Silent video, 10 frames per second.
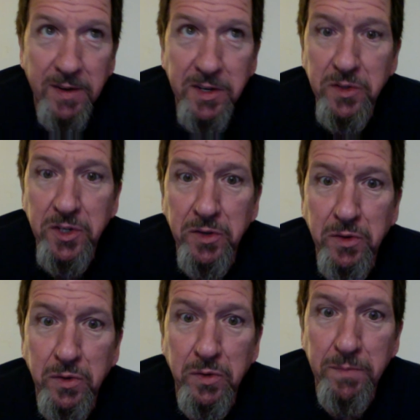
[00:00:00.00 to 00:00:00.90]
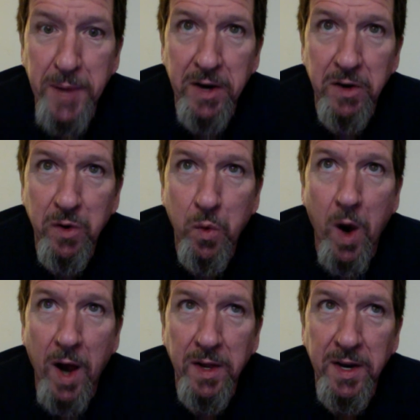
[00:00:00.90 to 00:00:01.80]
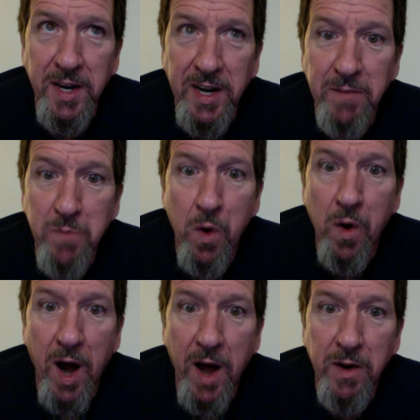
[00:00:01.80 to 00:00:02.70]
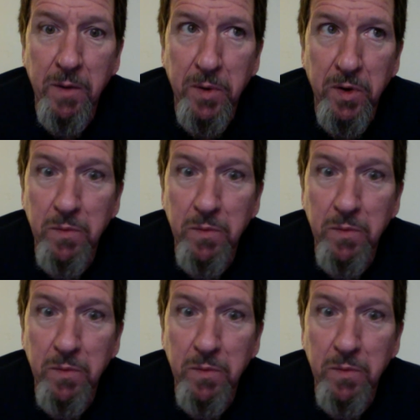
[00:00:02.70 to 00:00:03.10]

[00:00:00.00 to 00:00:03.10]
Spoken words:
you do better quality, more honorable,